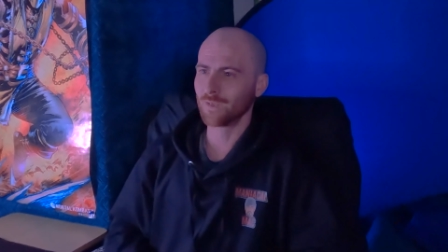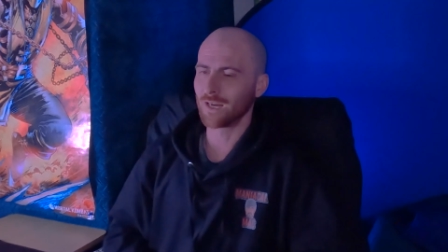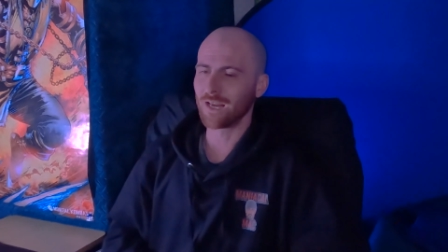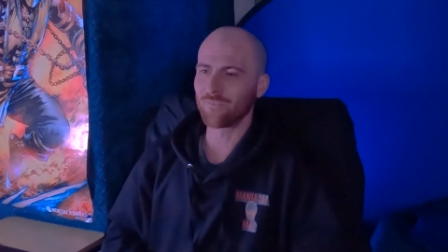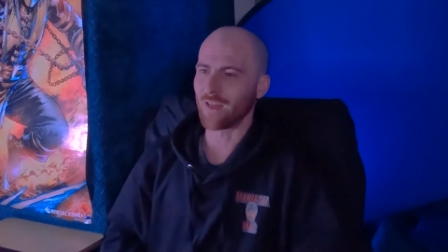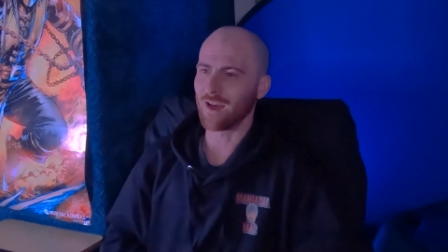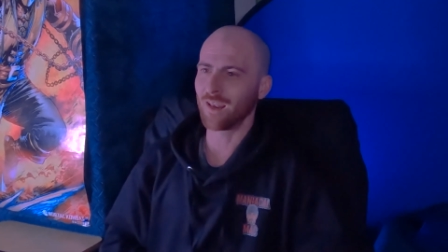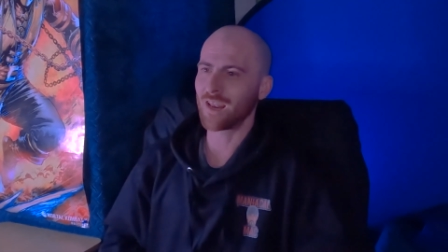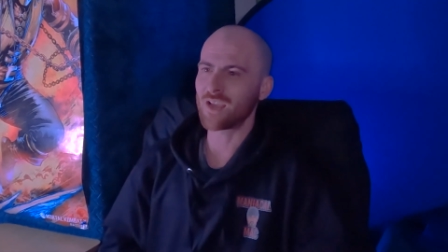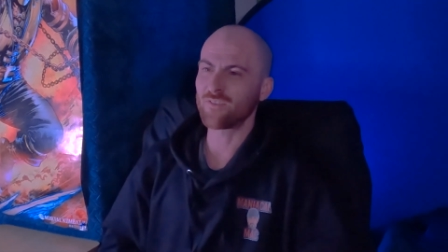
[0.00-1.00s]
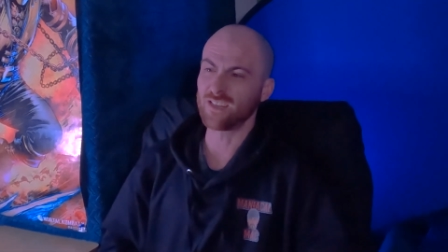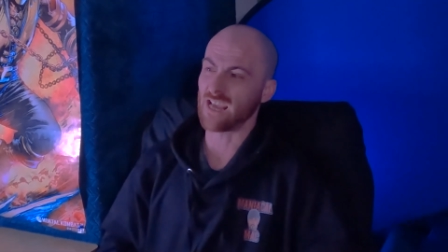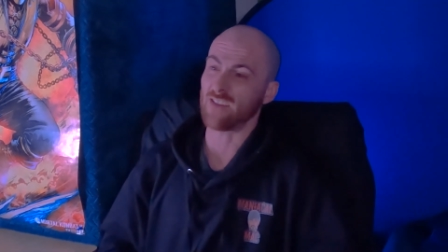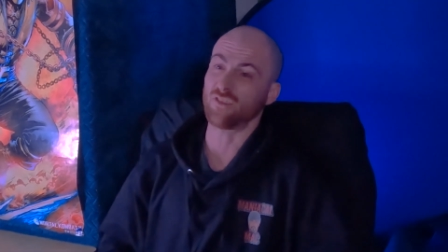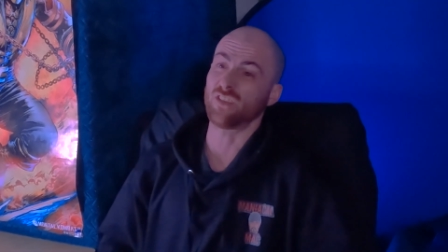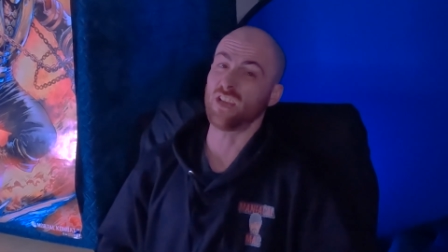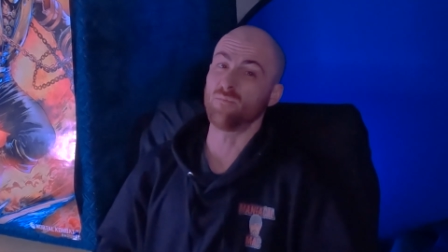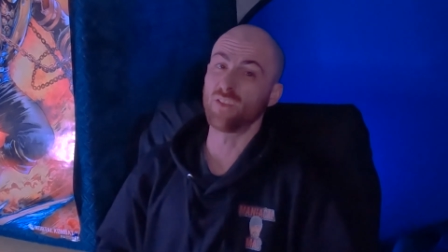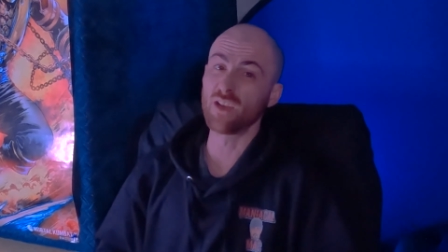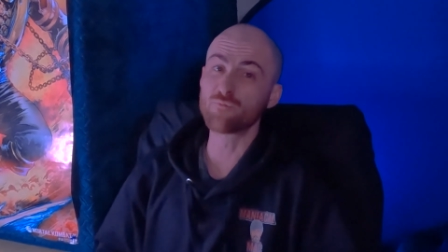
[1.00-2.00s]
I love that. Life and death's the
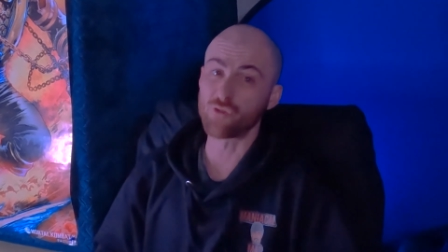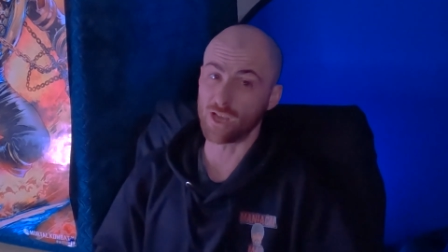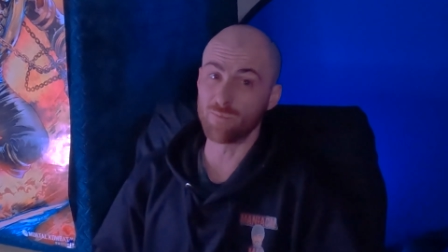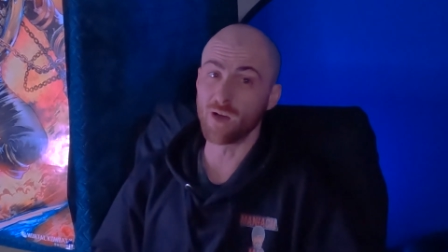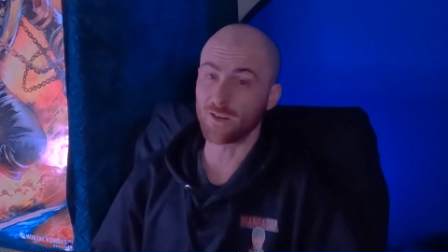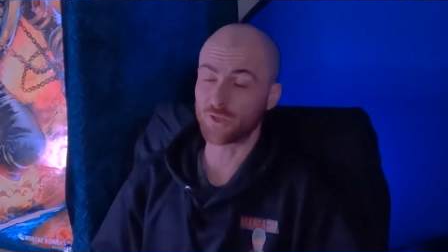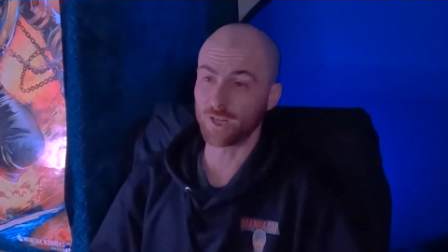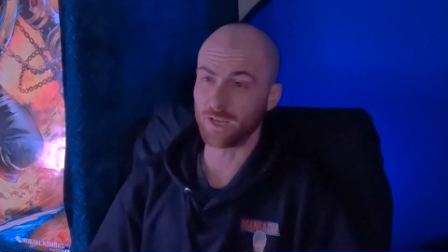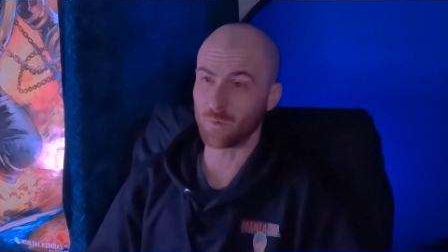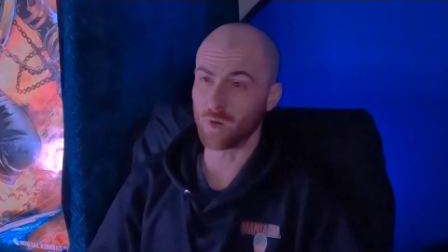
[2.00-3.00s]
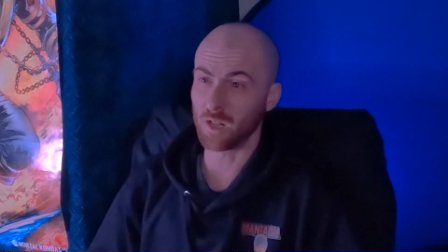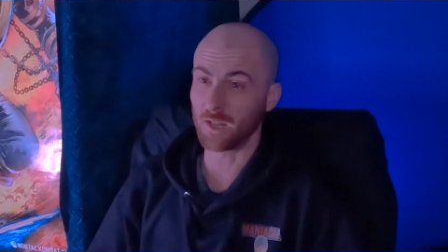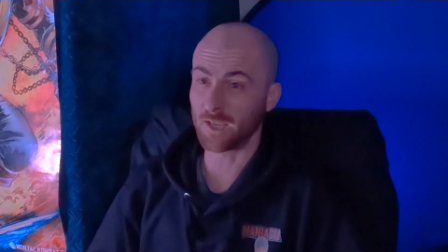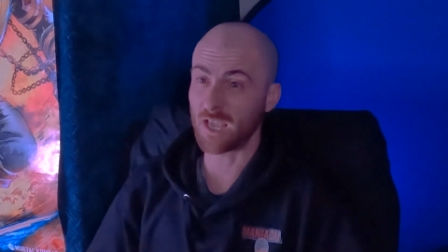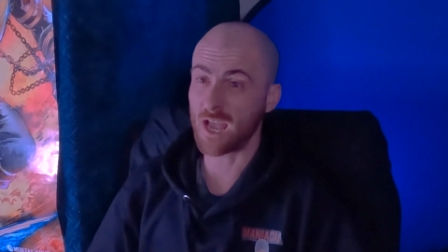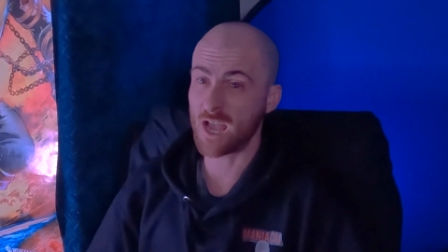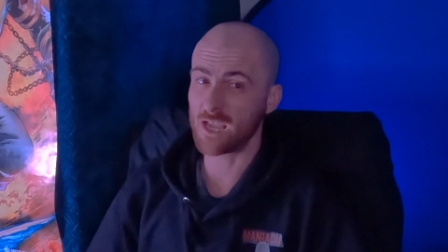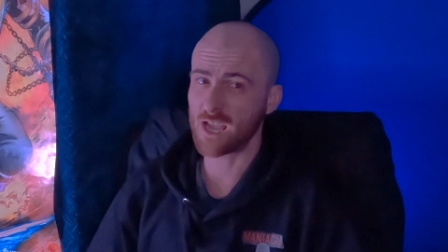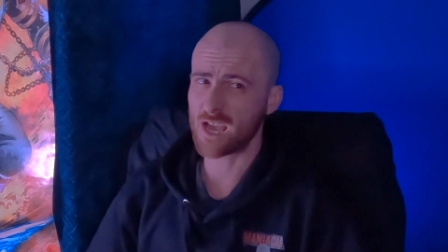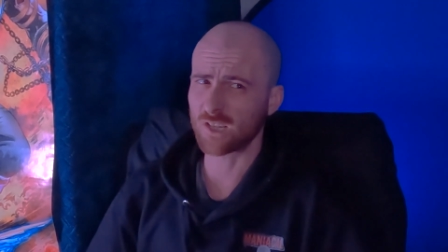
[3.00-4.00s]
same thing, pretty much, isn't it? Well, like, yeah,
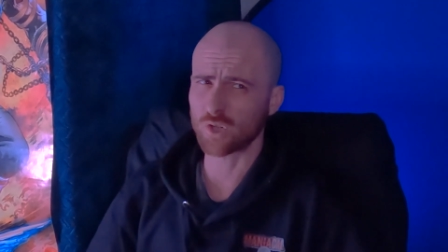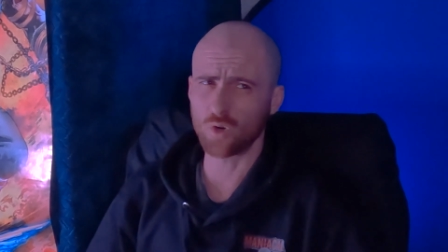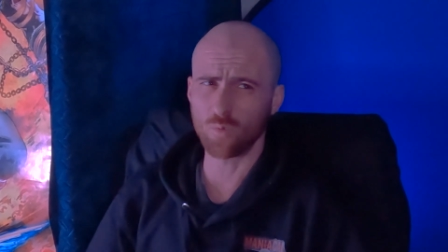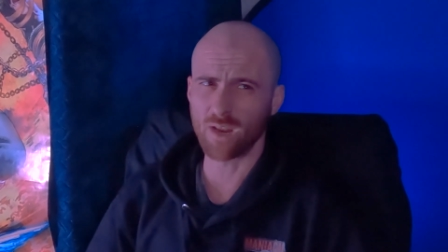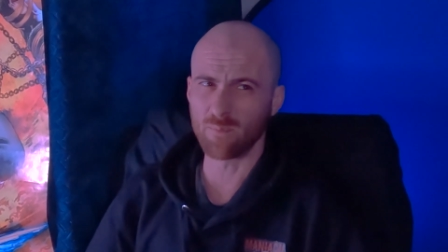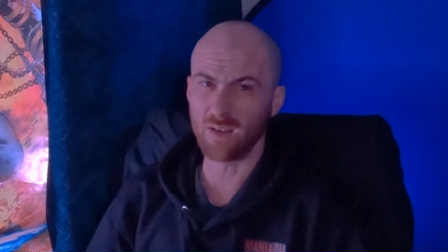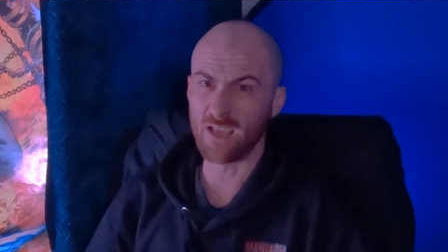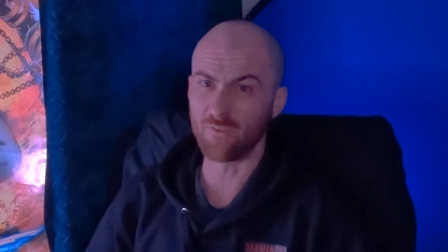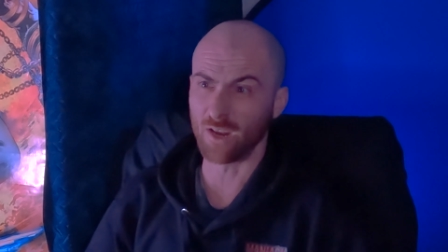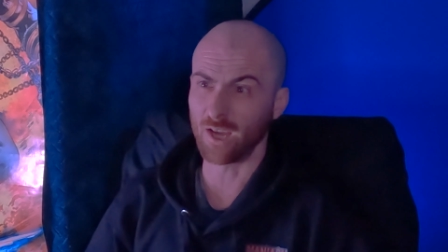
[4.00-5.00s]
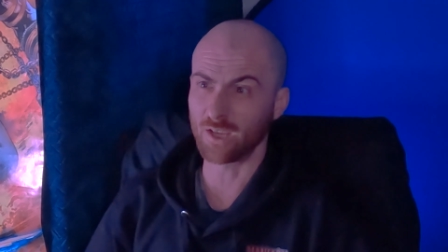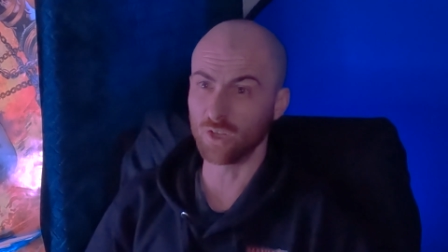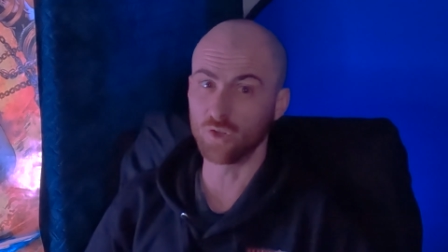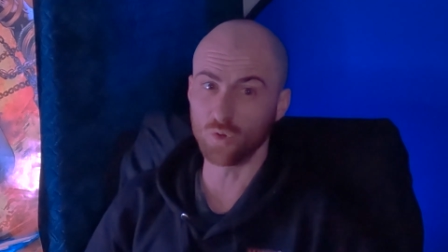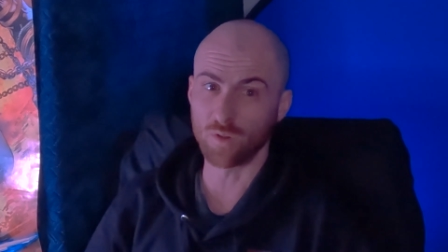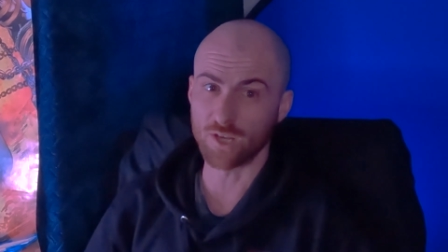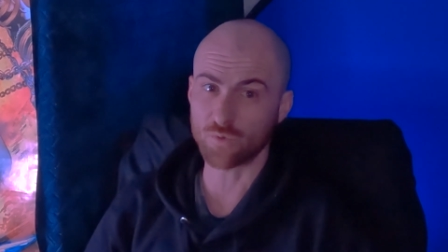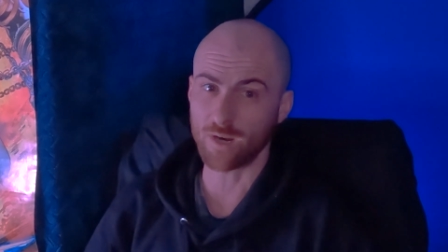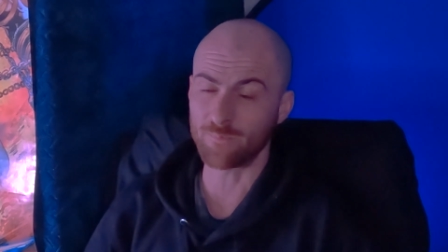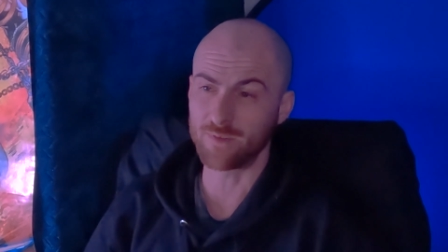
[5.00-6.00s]
yeah, sure. When I'm living, I can do
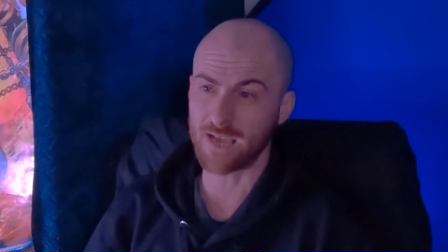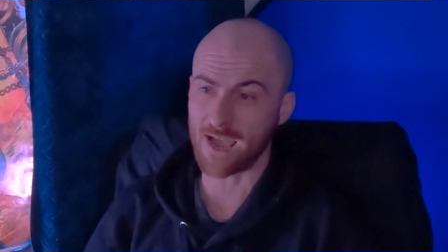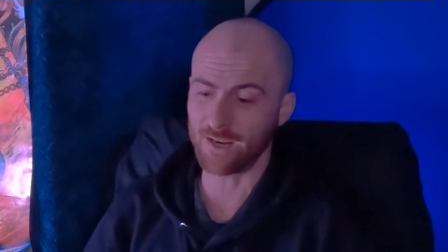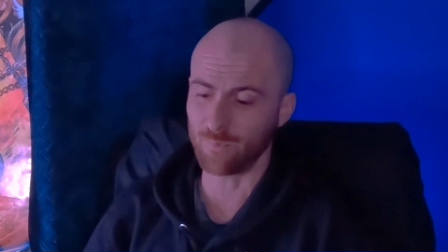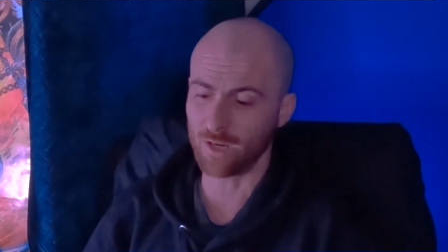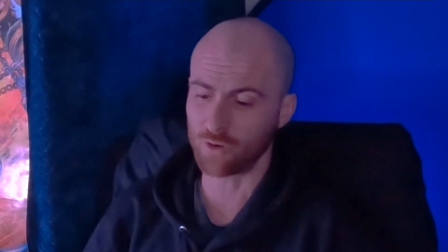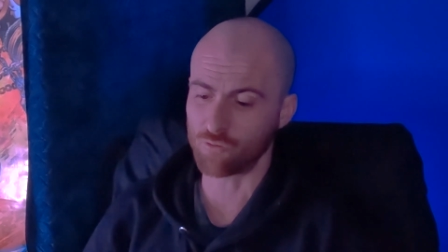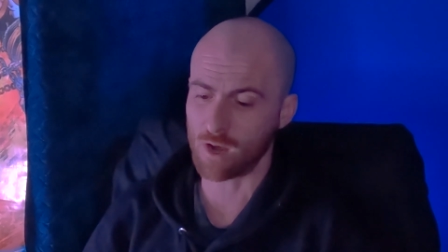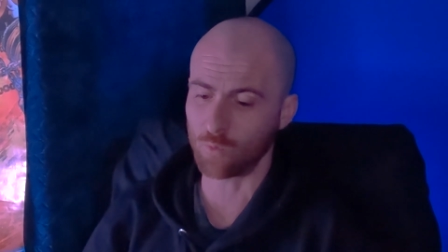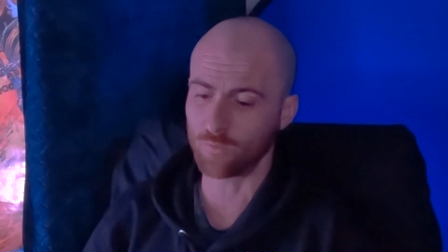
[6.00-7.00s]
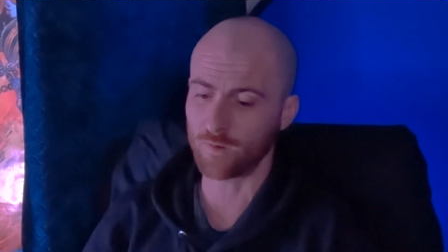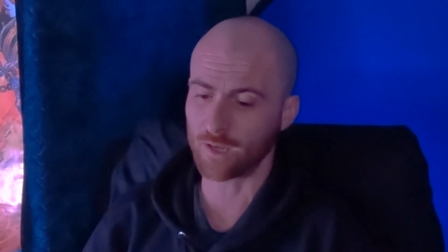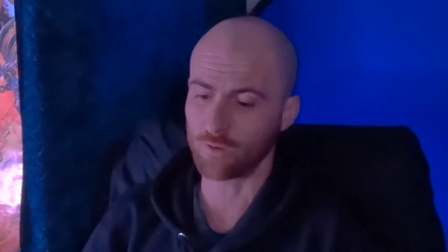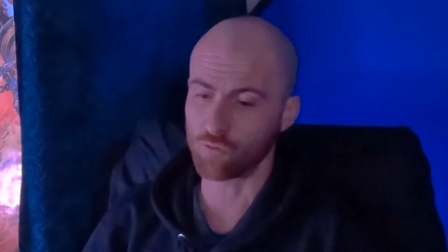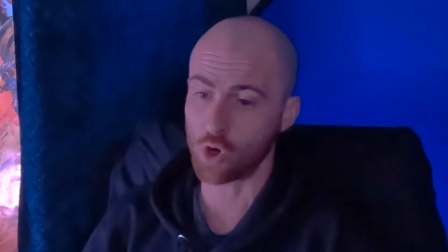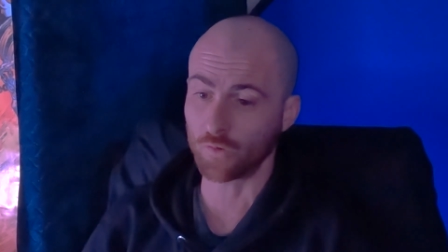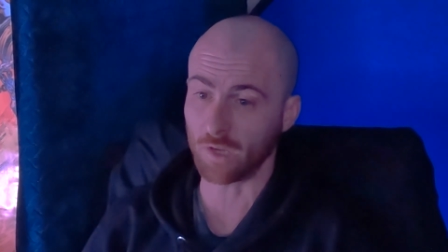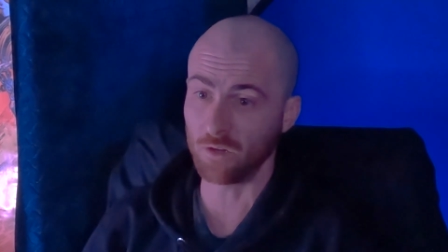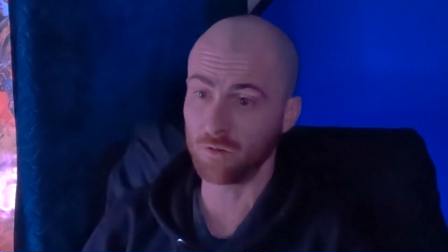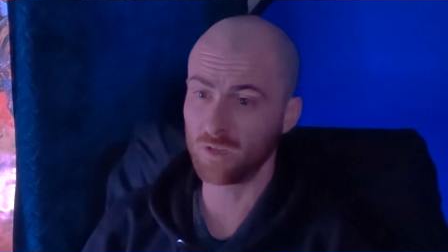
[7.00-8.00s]
this. When I'm dead, I'm in a ground fucking
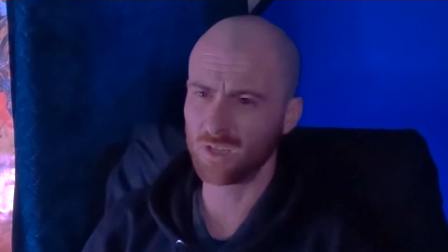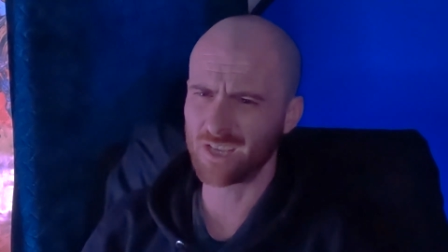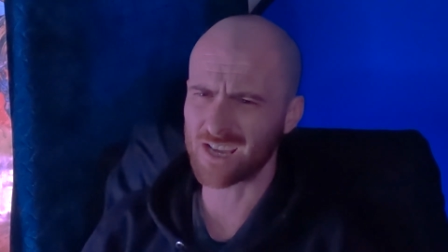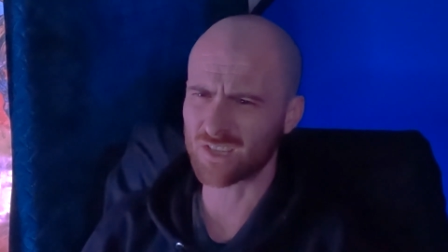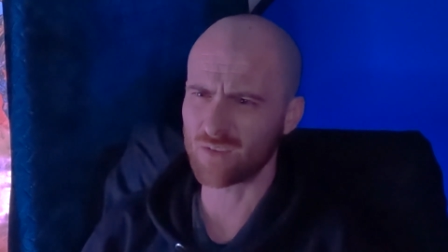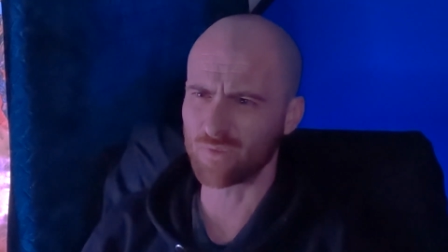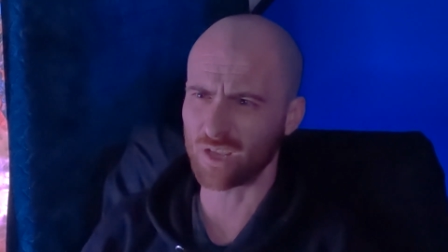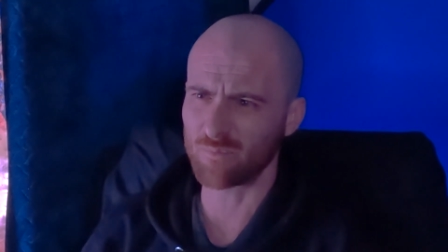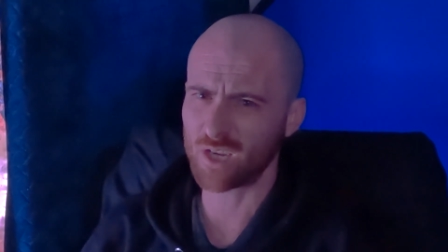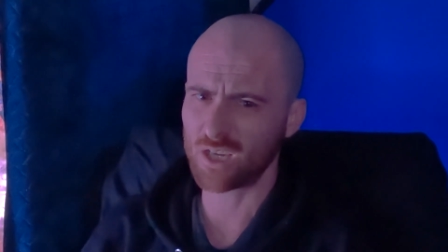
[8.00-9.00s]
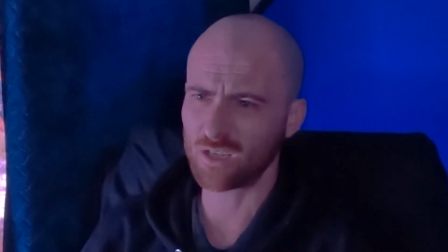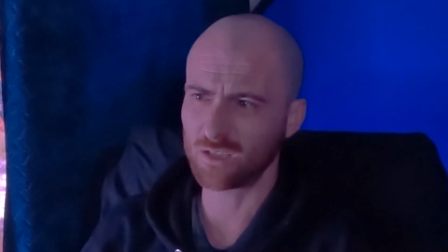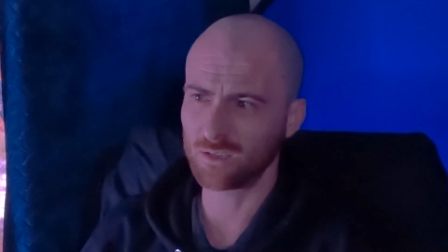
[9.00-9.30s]
rotting. Yeah, same thing, mate